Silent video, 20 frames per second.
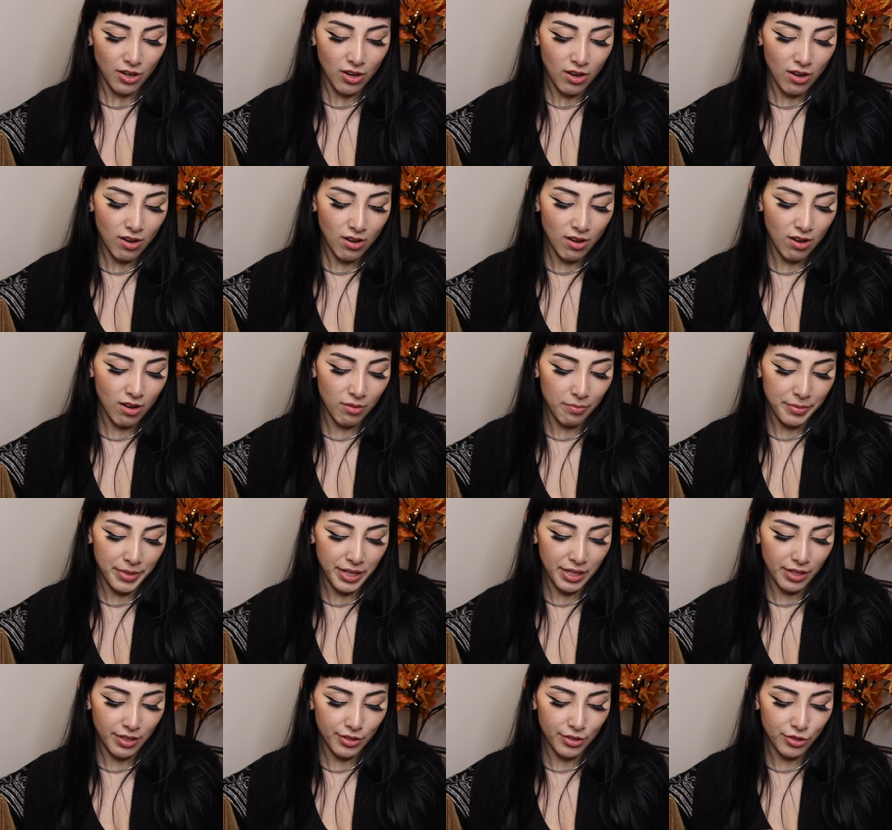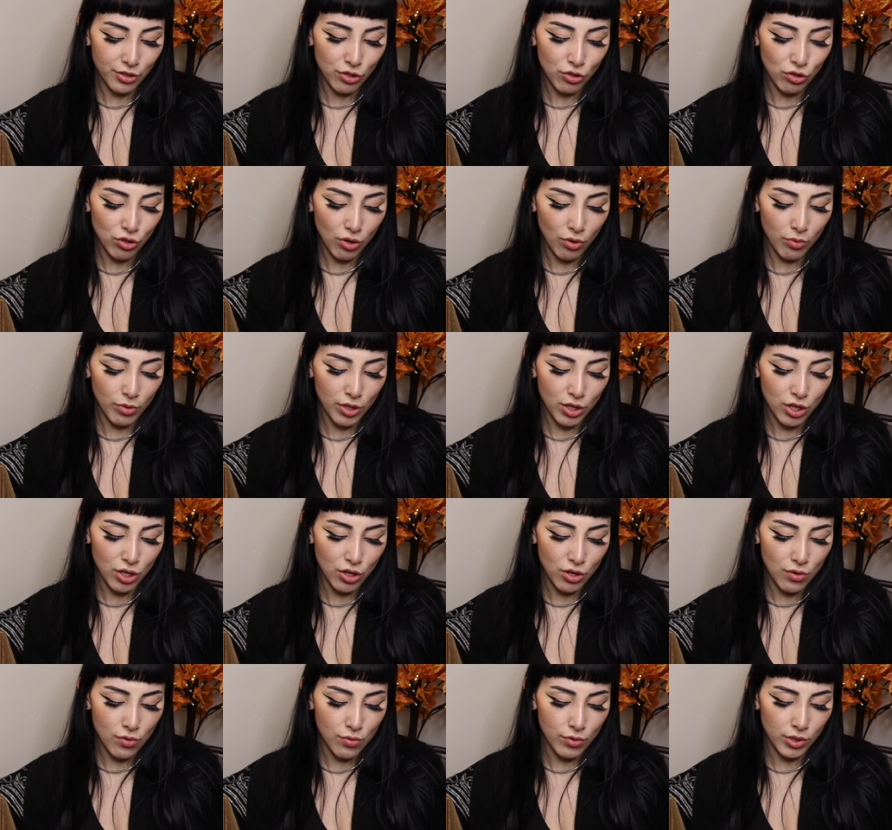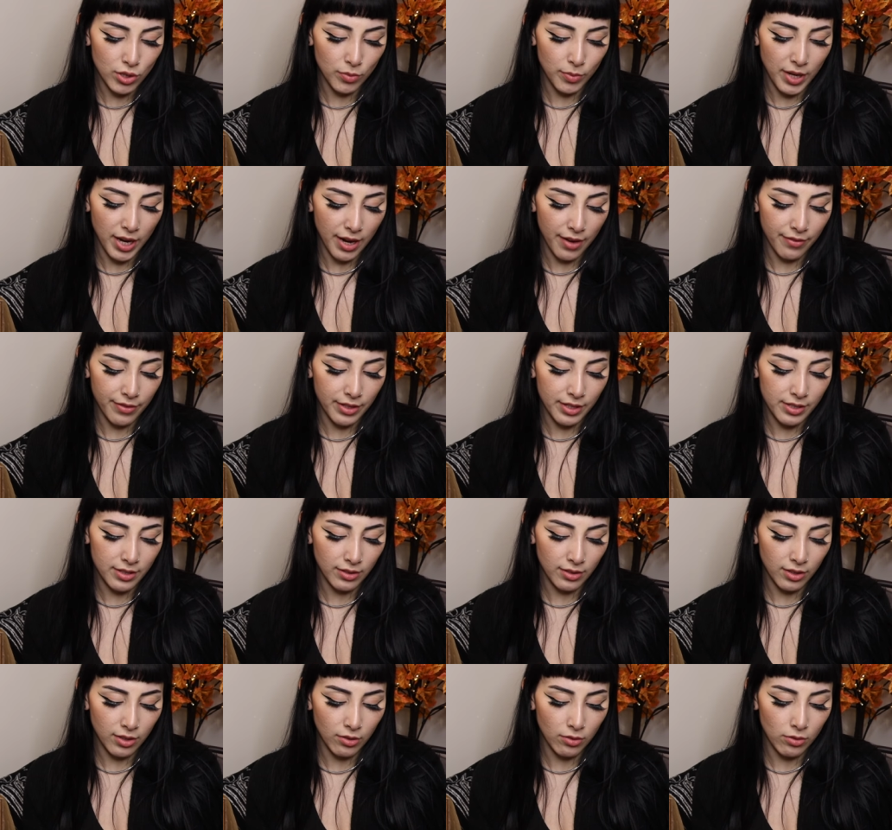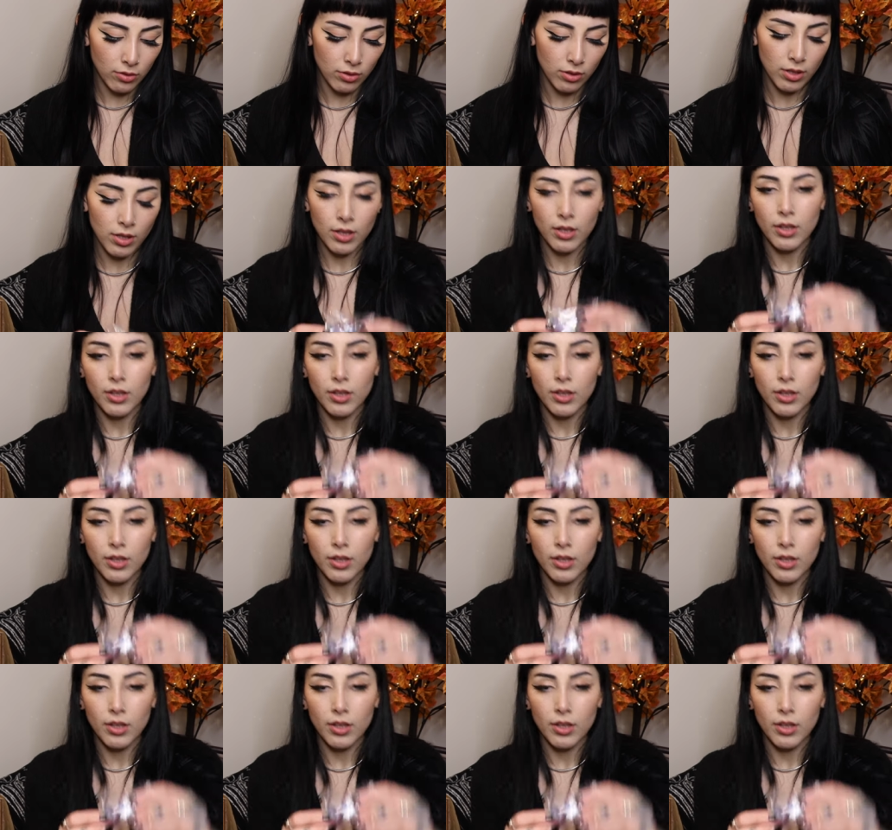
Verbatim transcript: Oh my God, they're so cute. So we have these little